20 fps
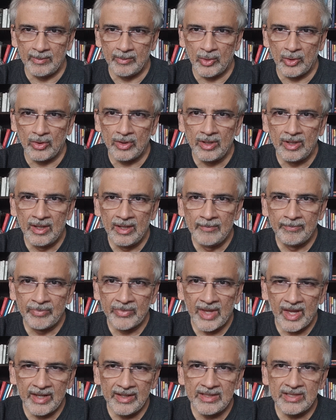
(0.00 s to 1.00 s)
more,
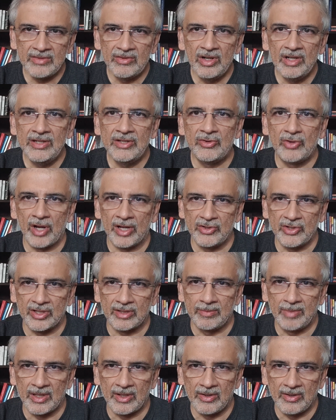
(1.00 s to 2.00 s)
and it's really
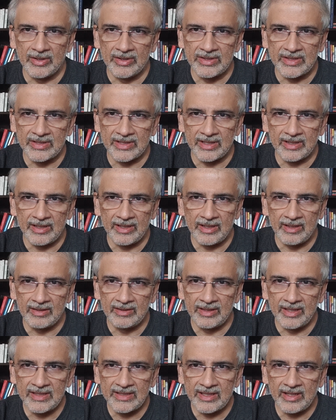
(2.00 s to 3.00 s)
tragic because
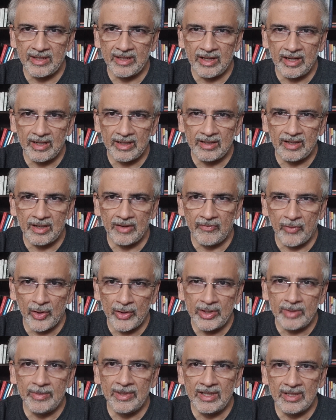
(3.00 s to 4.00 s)
these are
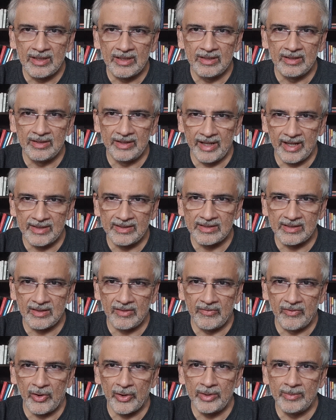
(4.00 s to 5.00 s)
avoidable deaths,
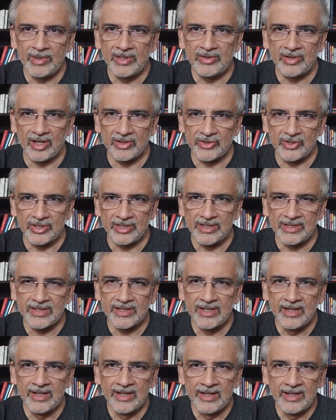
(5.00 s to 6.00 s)
avoidable tragedies,
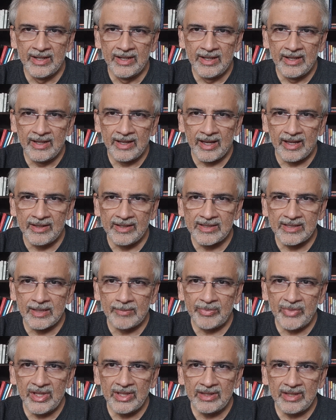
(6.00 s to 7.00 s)
and it's
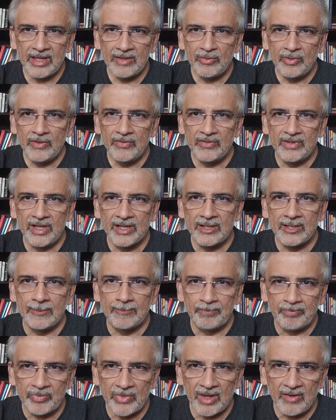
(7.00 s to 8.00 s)
something that we've
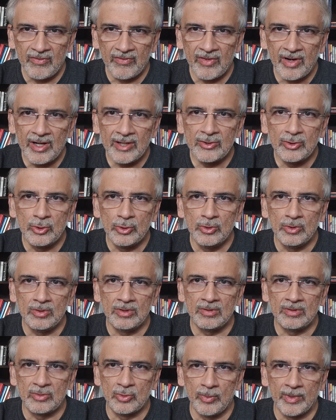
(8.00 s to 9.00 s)
taken far
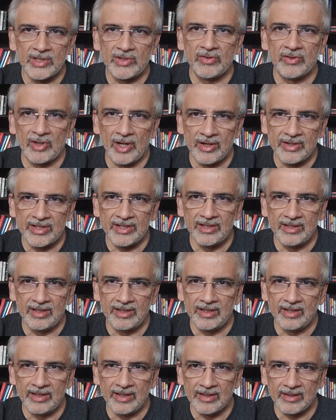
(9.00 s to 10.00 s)
too much for granted in
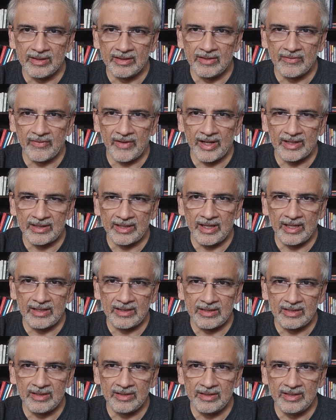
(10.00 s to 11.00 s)
India. The fact that
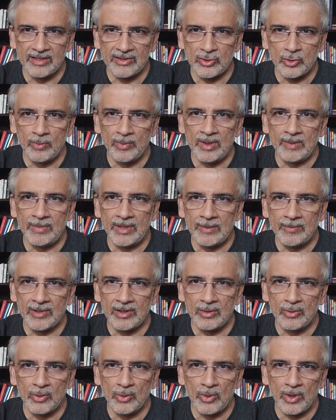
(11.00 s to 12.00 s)
there's so many people
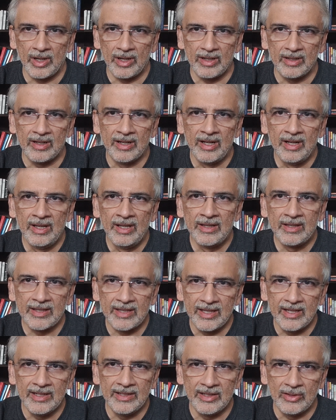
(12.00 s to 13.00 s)
who are
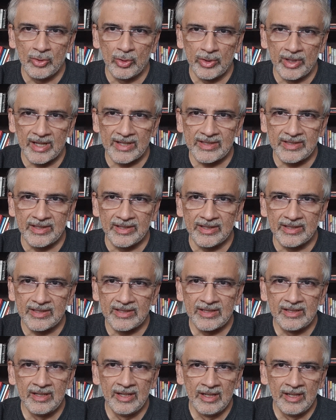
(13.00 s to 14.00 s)
killed in road accidents.